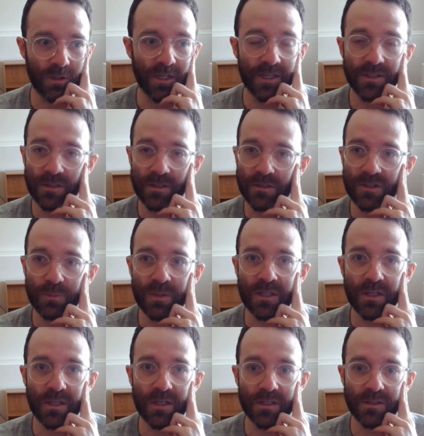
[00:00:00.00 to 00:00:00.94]
license
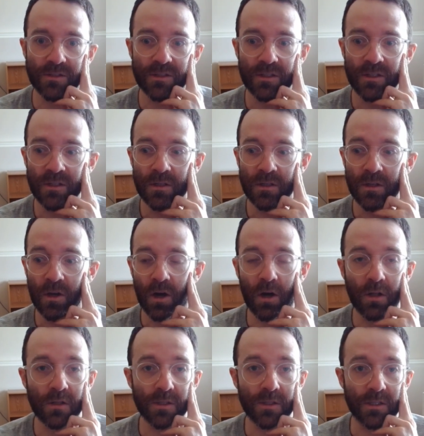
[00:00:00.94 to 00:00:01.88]
because
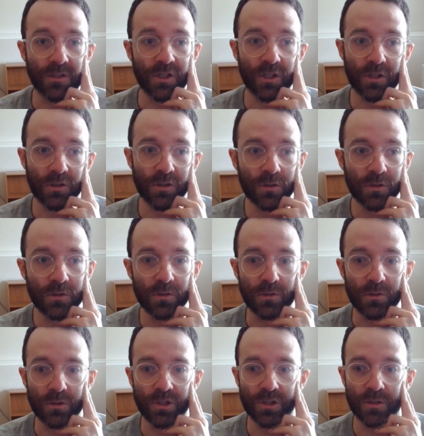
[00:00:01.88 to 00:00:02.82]
all of these
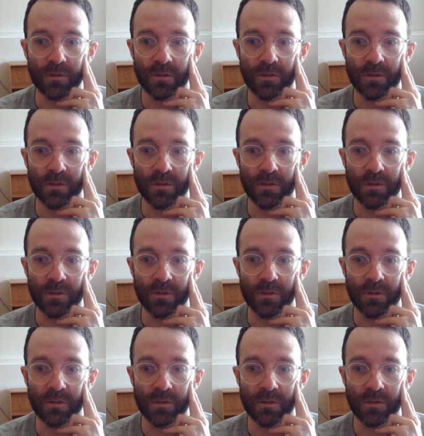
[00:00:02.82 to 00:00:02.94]
huge